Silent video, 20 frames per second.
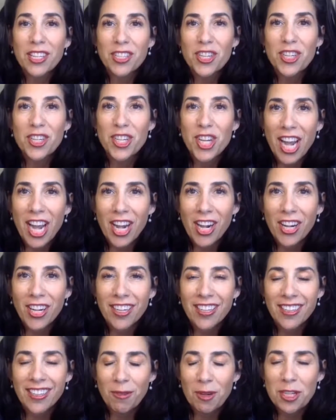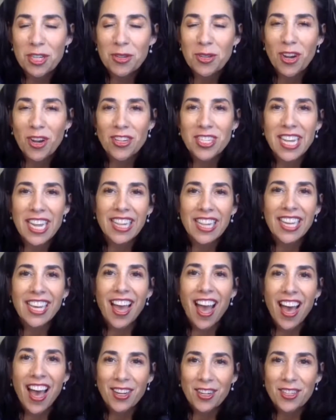Share. We're doing our daily
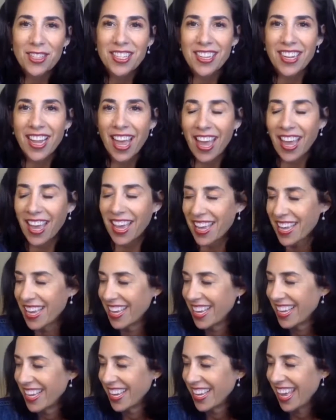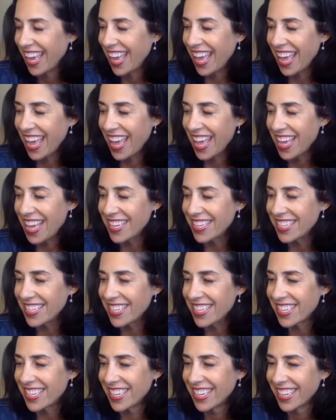huddle today. And
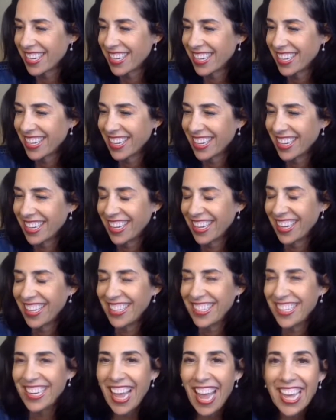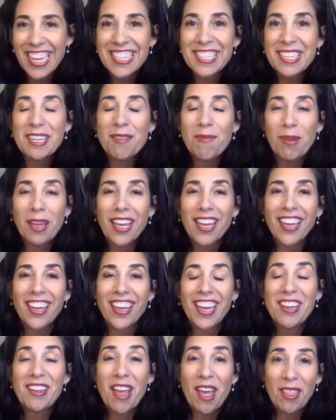today's going to be
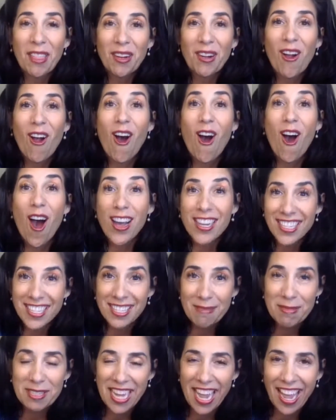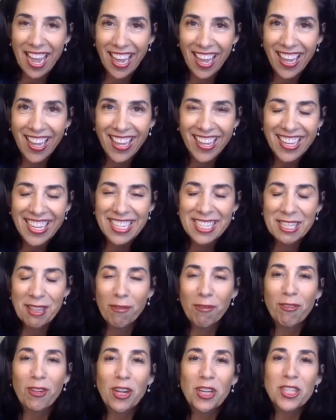another awesome day. It's the
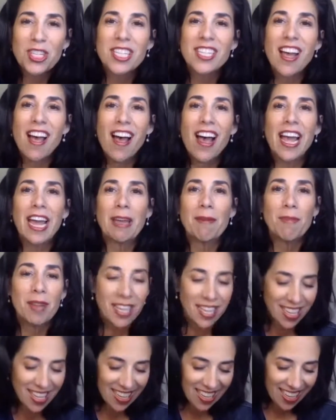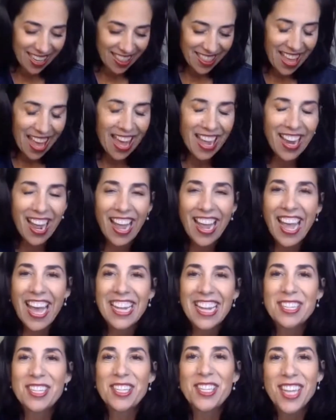first time that I
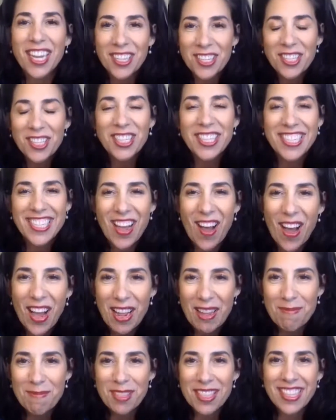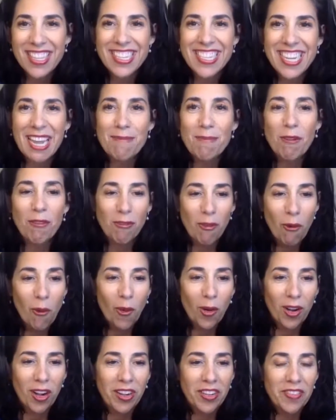had such a good time the day
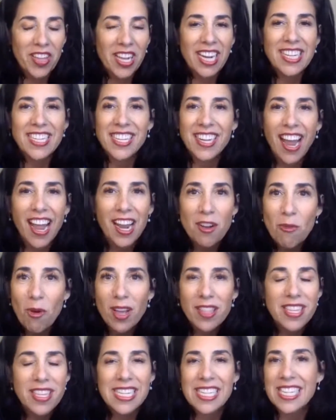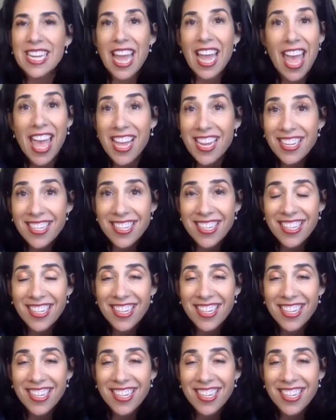before that I said, I don't want this to end.